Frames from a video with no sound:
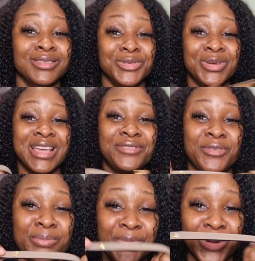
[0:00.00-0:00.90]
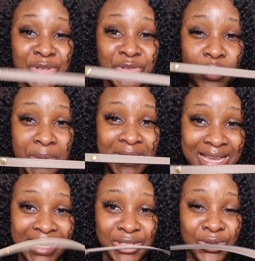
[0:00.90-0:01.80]
you get from Puretree
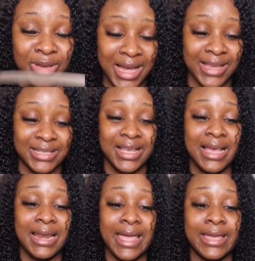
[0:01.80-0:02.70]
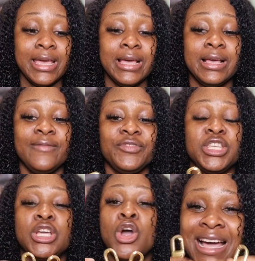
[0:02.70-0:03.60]
website, you guys. Like
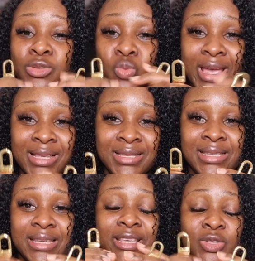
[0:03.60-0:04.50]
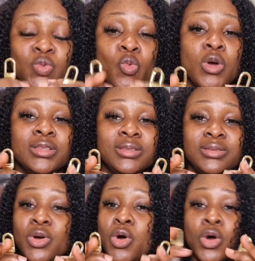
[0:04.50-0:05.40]
the hardwares is
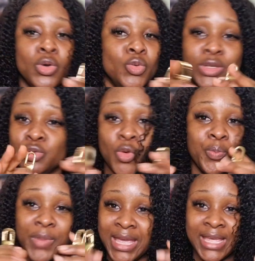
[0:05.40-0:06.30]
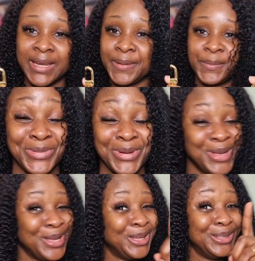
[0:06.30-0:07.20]
what always rope me in.
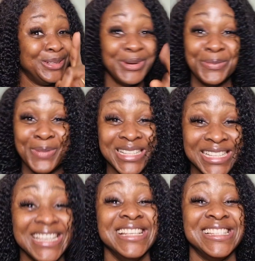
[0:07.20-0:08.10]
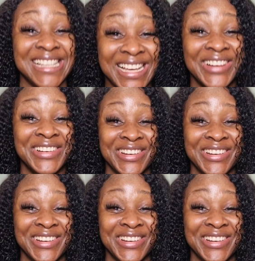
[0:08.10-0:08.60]
Nobody is gonna